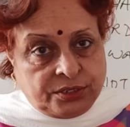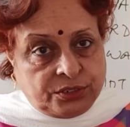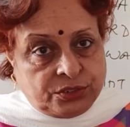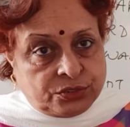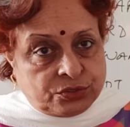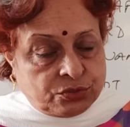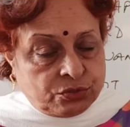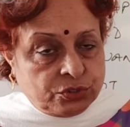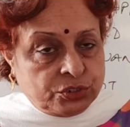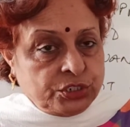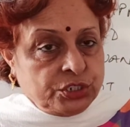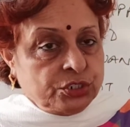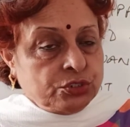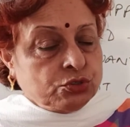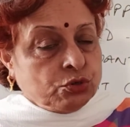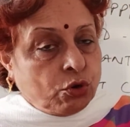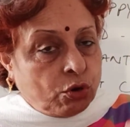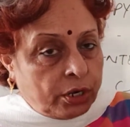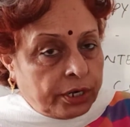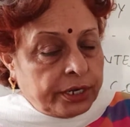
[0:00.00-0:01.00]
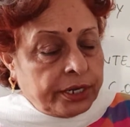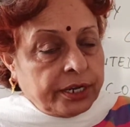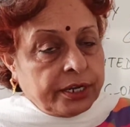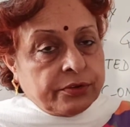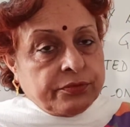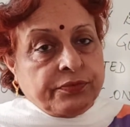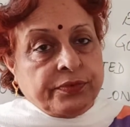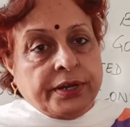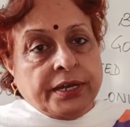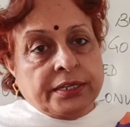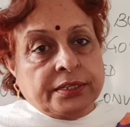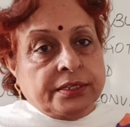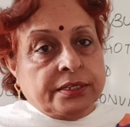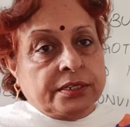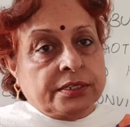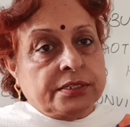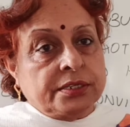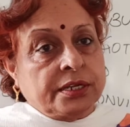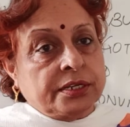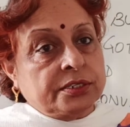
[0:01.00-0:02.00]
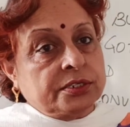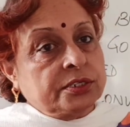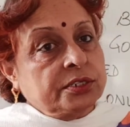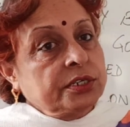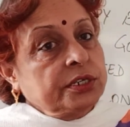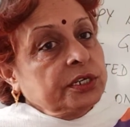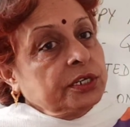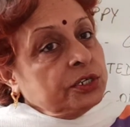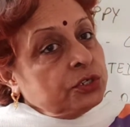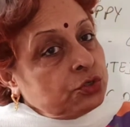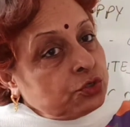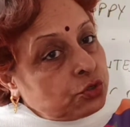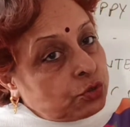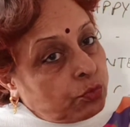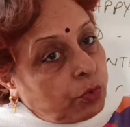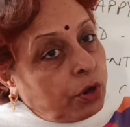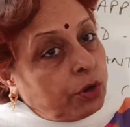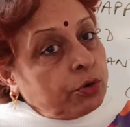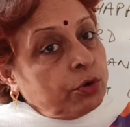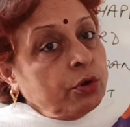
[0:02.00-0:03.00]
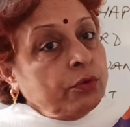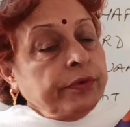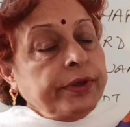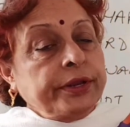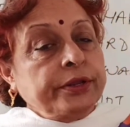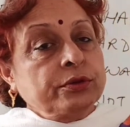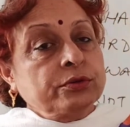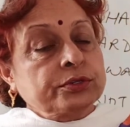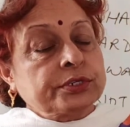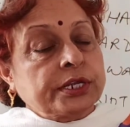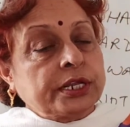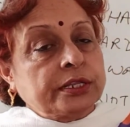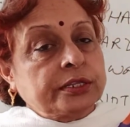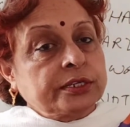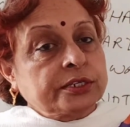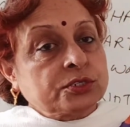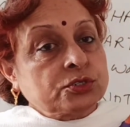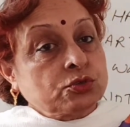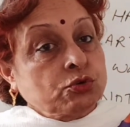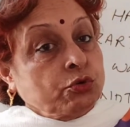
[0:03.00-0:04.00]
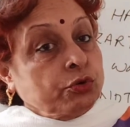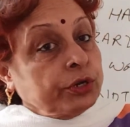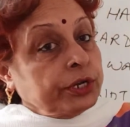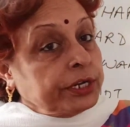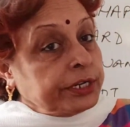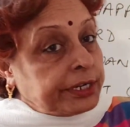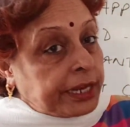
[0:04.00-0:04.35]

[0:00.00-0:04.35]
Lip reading: So she told her father that tomorrow when you tell the story,